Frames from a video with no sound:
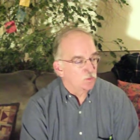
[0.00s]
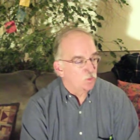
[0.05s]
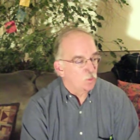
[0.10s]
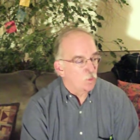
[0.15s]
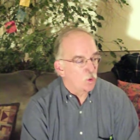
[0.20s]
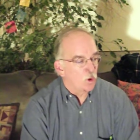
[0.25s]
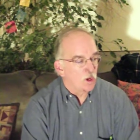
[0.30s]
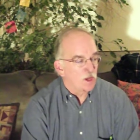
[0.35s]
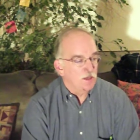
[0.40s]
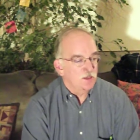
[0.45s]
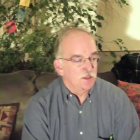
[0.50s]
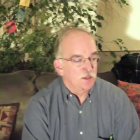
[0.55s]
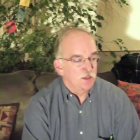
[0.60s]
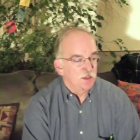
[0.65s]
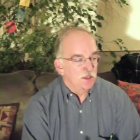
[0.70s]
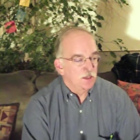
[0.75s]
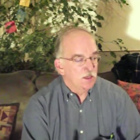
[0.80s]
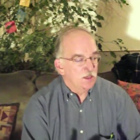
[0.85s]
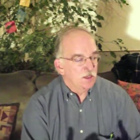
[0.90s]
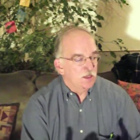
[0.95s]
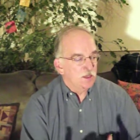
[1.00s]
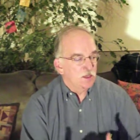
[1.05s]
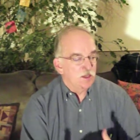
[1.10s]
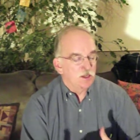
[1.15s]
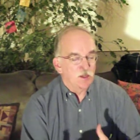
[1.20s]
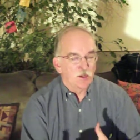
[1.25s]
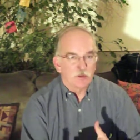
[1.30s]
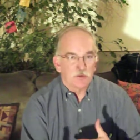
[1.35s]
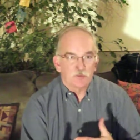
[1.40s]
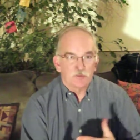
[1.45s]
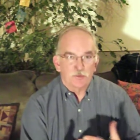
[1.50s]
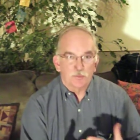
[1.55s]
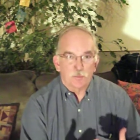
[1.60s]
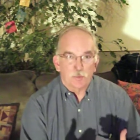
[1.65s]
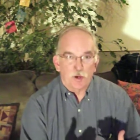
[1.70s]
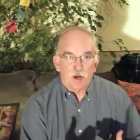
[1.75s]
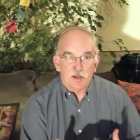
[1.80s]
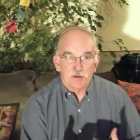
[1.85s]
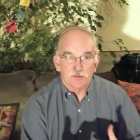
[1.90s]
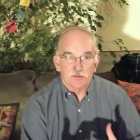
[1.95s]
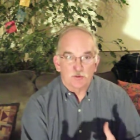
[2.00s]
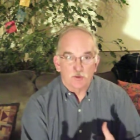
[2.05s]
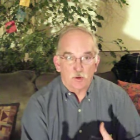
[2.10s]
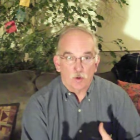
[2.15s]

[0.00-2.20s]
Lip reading: One is the price of